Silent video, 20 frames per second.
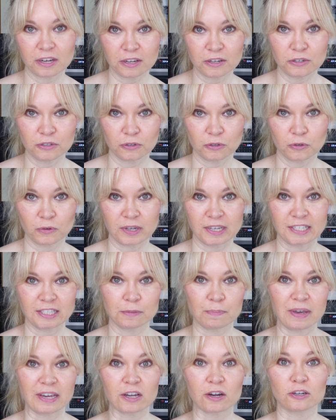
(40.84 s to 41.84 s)
we're gonna do
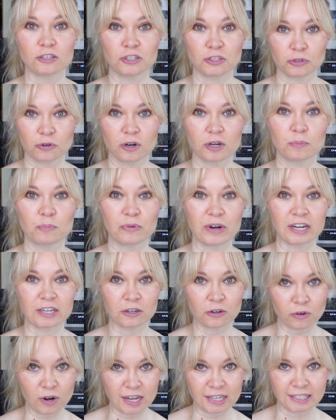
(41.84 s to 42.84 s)
is make our shortbread
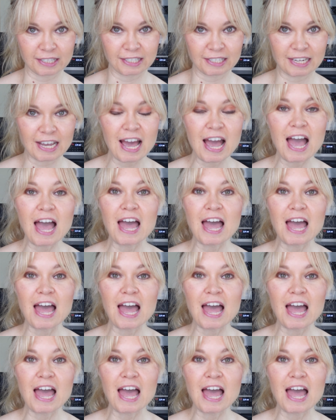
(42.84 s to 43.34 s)
crust.